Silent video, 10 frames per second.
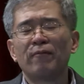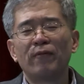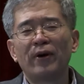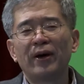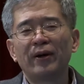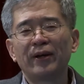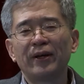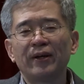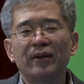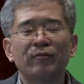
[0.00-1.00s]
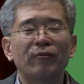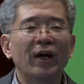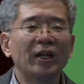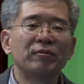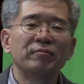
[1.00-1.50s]
very
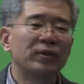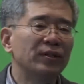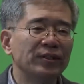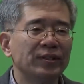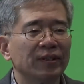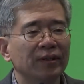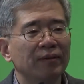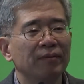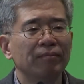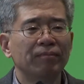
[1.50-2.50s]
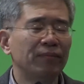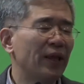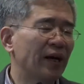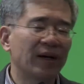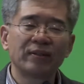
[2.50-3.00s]
relevant person,
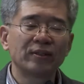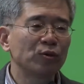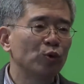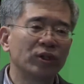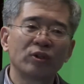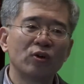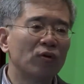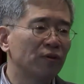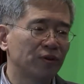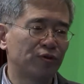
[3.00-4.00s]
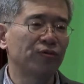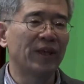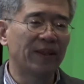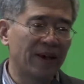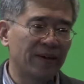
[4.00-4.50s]
that guy doesn't want to go over to
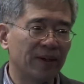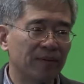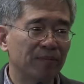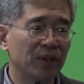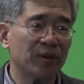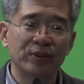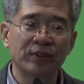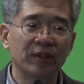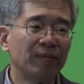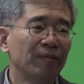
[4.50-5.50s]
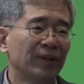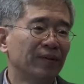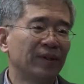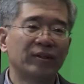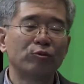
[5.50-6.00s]
that area because
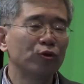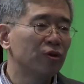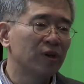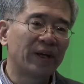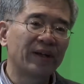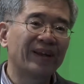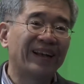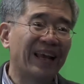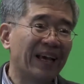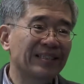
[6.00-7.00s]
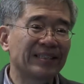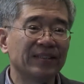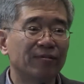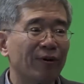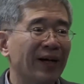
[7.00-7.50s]
rural area lacks
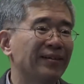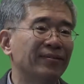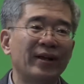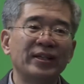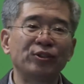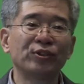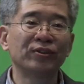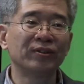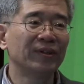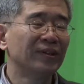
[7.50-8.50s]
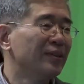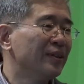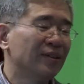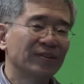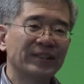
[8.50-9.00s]
recreation
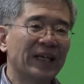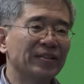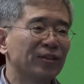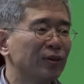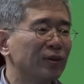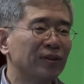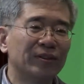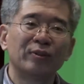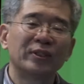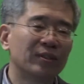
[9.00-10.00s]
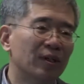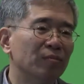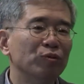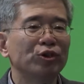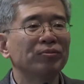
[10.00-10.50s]
center or
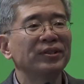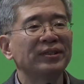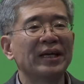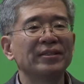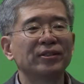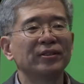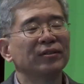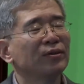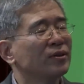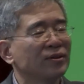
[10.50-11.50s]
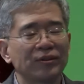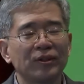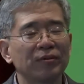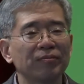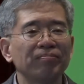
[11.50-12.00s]
amusement center,
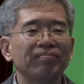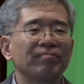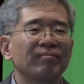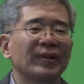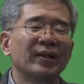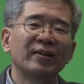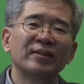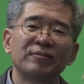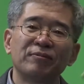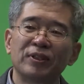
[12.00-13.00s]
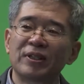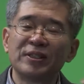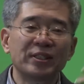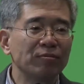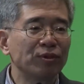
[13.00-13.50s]
sort of for
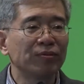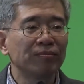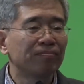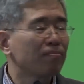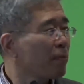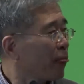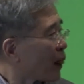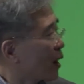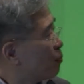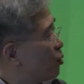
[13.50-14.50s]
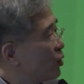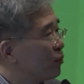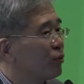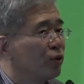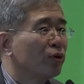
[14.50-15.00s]
consumption point of
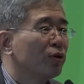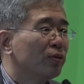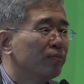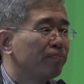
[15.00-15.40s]
view,